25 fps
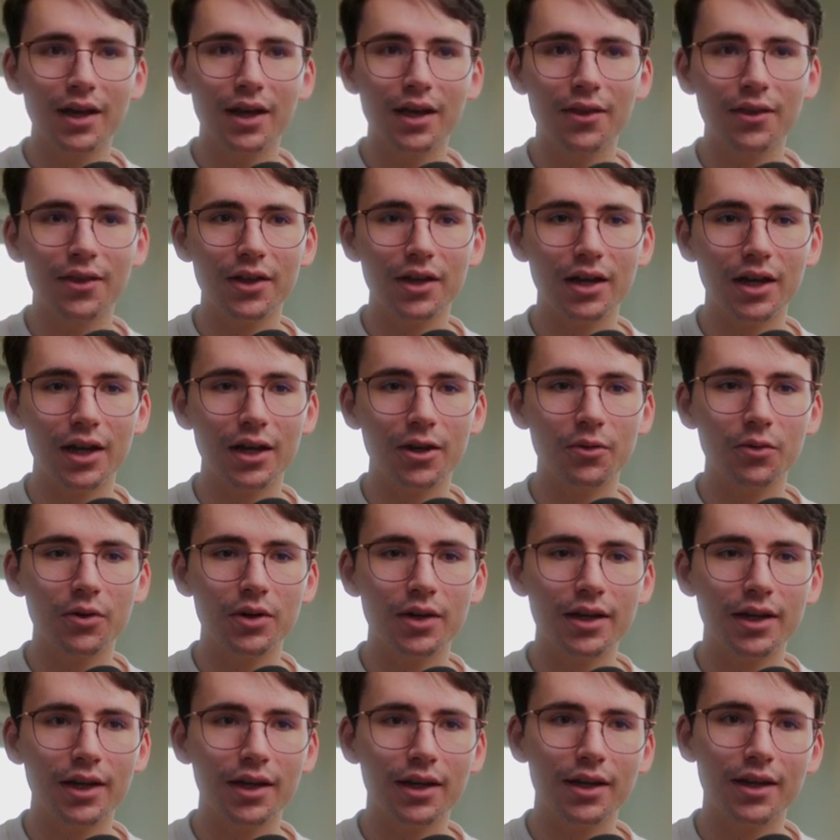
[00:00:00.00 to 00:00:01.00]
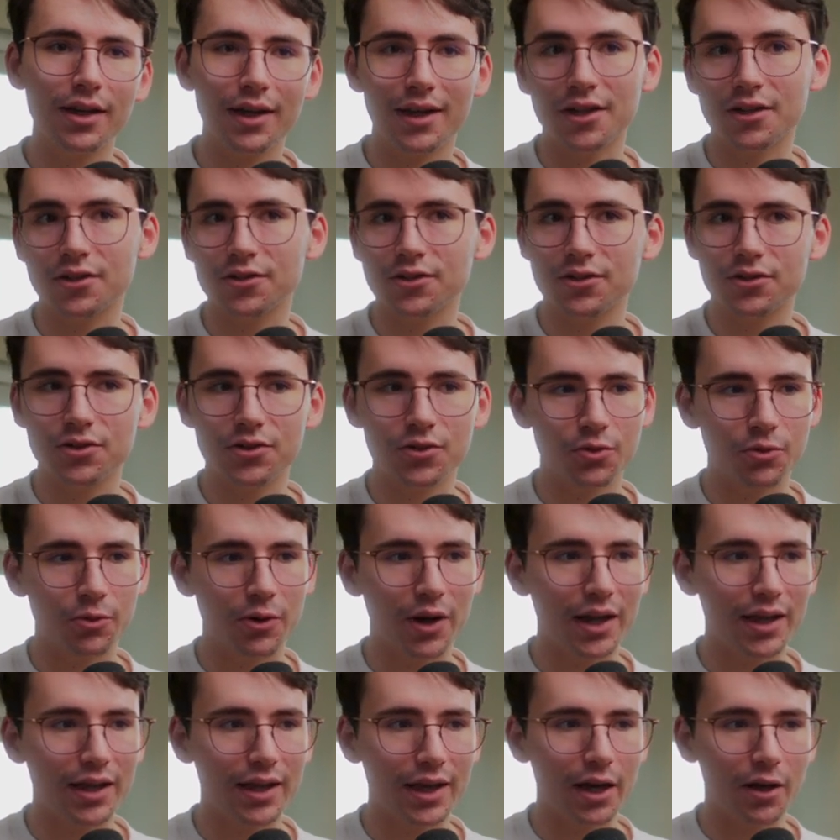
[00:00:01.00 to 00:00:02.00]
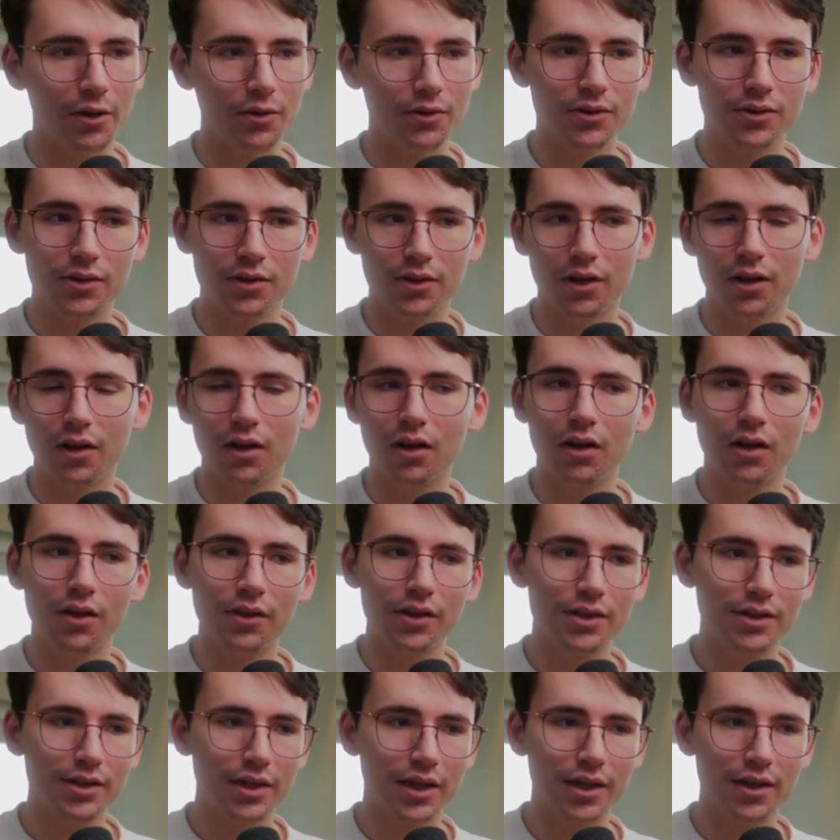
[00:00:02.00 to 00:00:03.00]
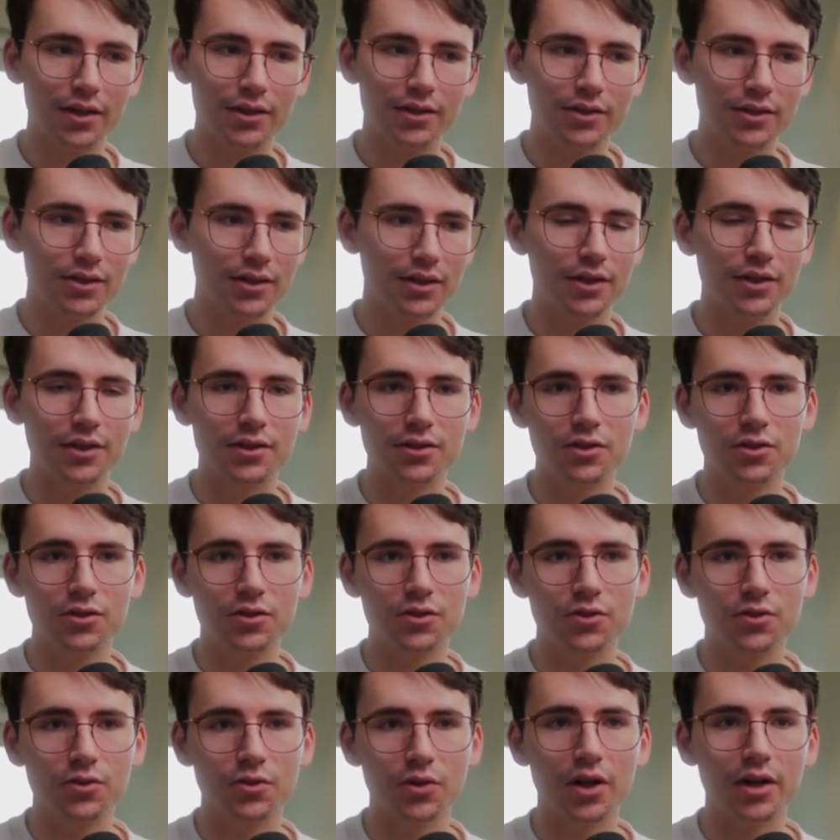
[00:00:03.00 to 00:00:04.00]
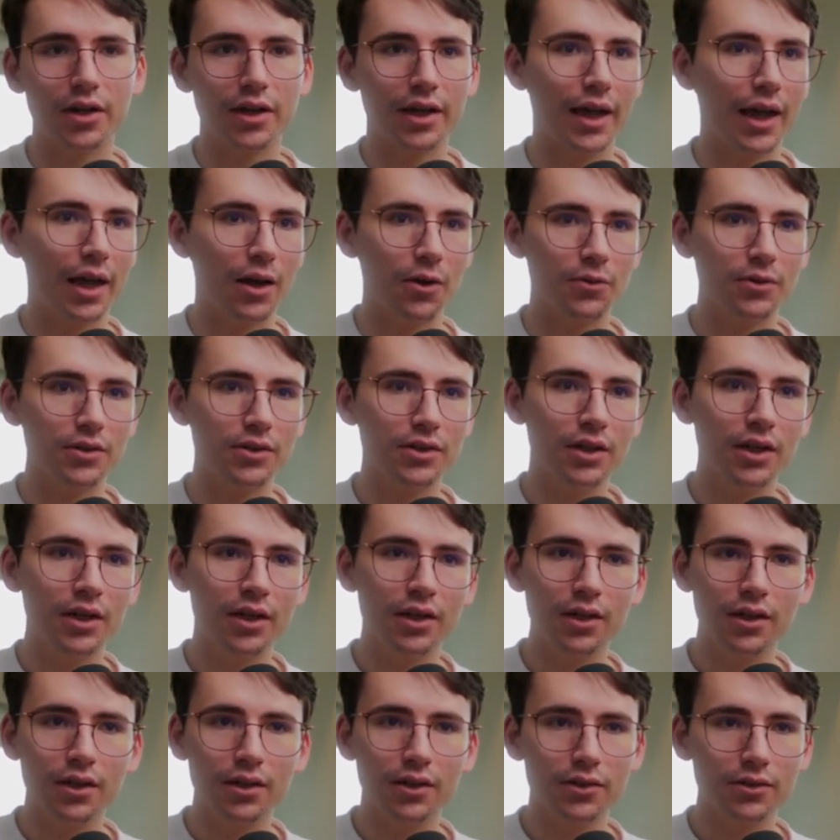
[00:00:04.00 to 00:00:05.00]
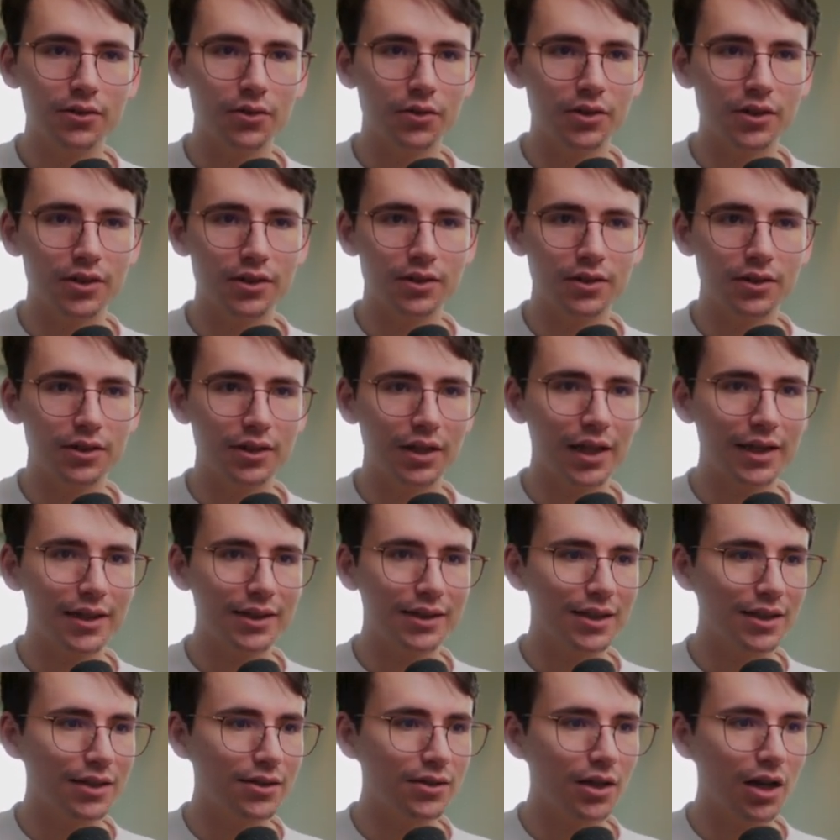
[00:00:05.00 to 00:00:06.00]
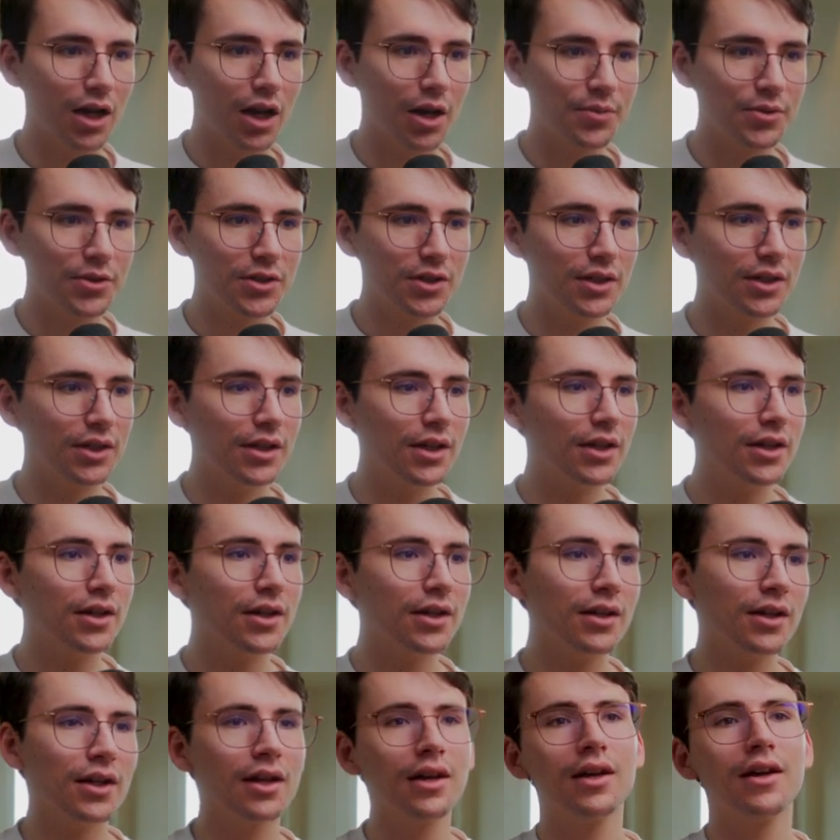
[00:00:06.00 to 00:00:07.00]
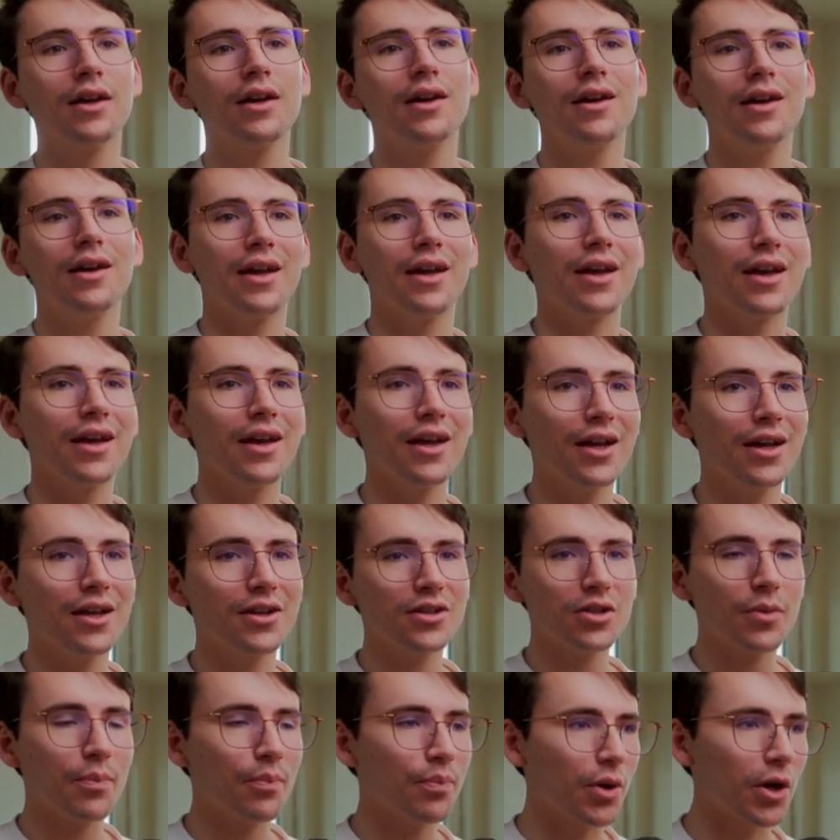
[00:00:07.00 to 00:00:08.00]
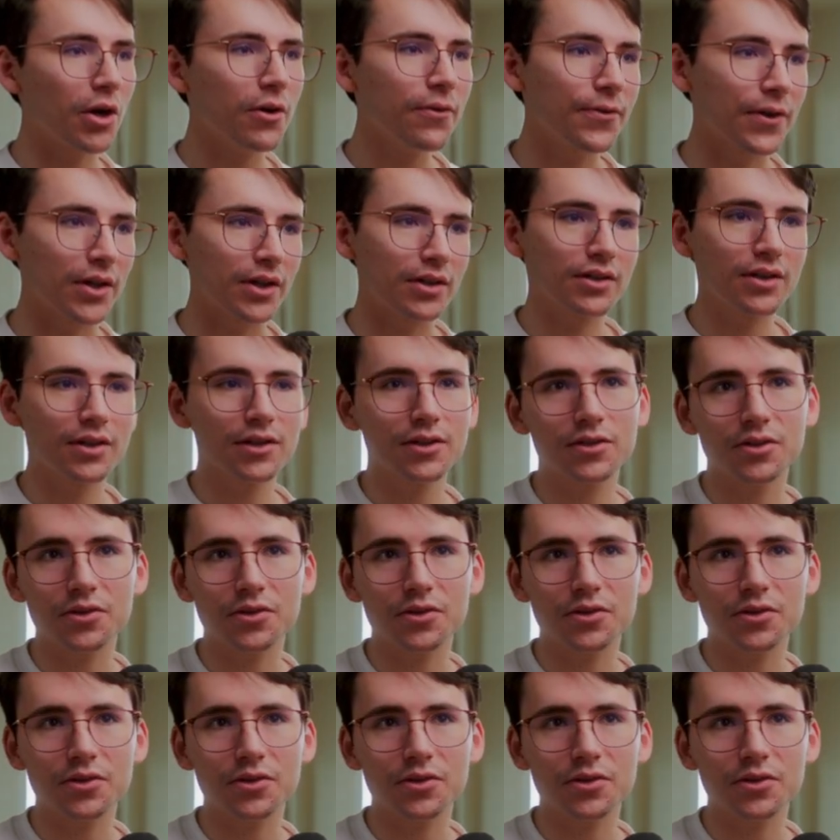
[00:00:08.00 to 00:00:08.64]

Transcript: And then I want to add a strikeout so that all the text is struck out. So I'll just select this option here, and perfect.